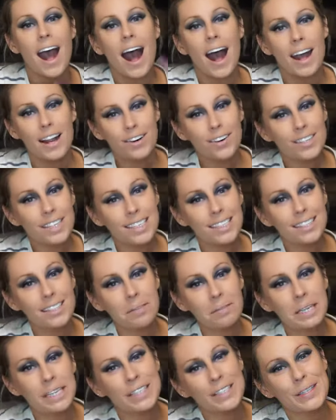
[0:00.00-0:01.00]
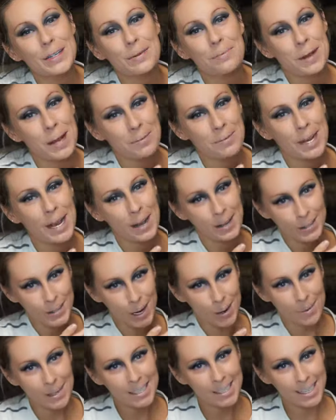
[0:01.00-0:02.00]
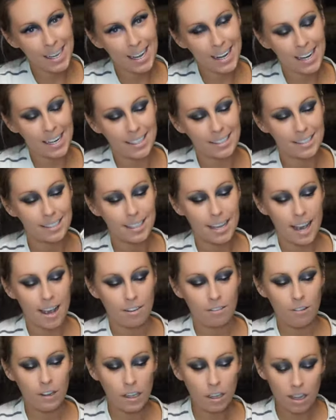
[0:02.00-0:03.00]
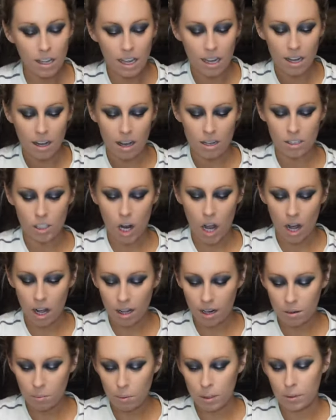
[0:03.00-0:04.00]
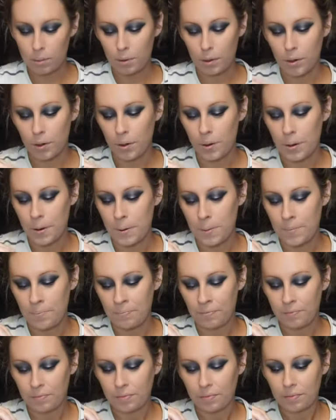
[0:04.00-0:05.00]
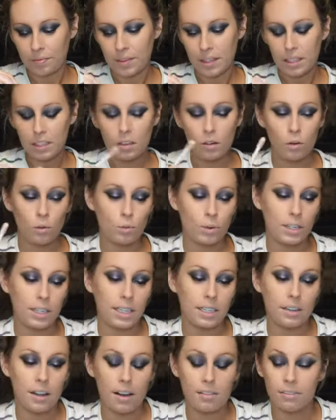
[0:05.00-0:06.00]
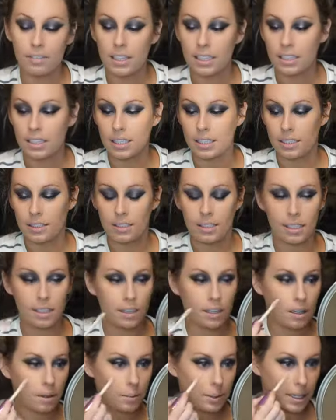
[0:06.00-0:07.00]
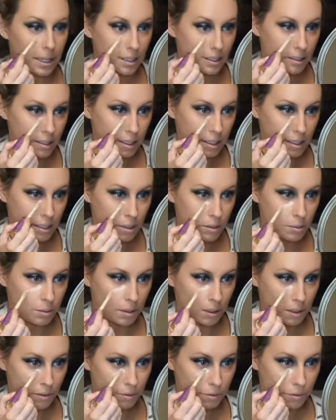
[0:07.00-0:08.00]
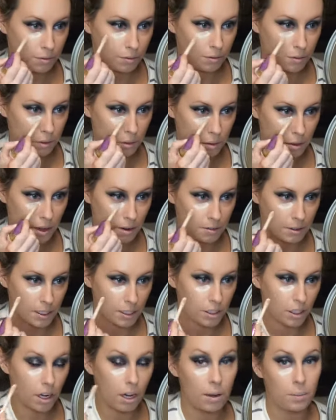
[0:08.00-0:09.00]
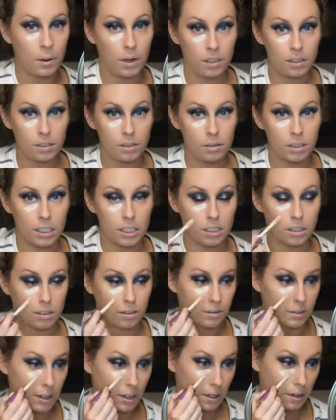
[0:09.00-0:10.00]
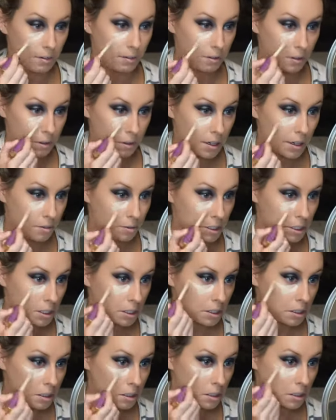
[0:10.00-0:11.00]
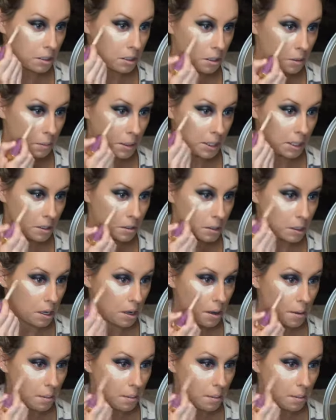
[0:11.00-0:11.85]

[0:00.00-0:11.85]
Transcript: I don't need something to remind me how dry my skin is. I feel like a ton of people really love this concealer because it is really full coverage. I'm also going to do very full coverage concealer because